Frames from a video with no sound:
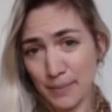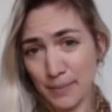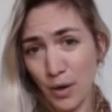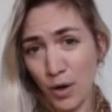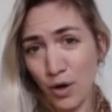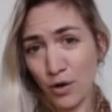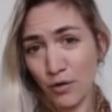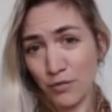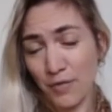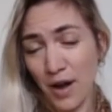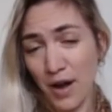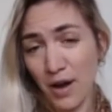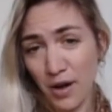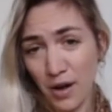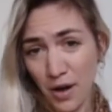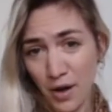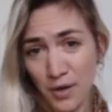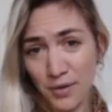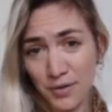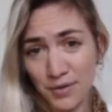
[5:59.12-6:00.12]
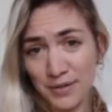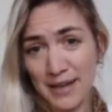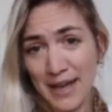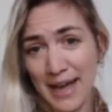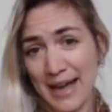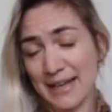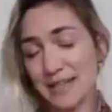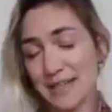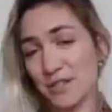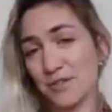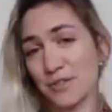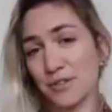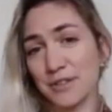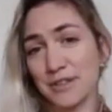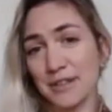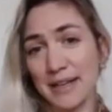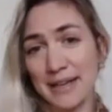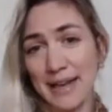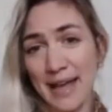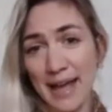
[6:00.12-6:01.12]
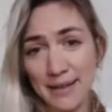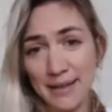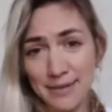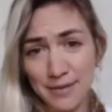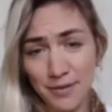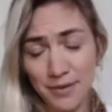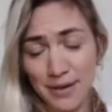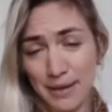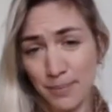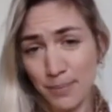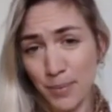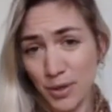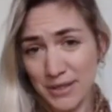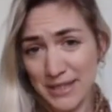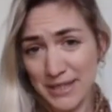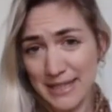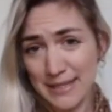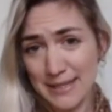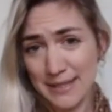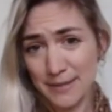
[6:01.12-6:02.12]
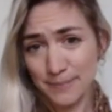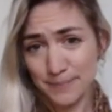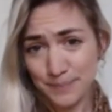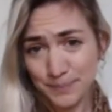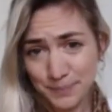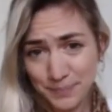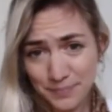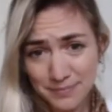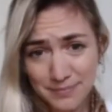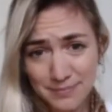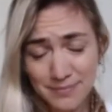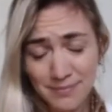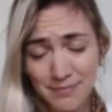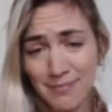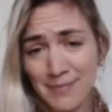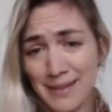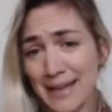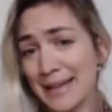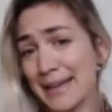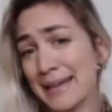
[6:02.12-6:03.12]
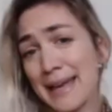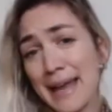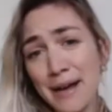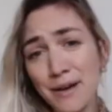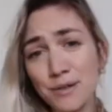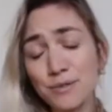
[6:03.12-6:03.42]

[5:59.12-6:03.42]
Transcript: of our own astral and etheric bodies. And now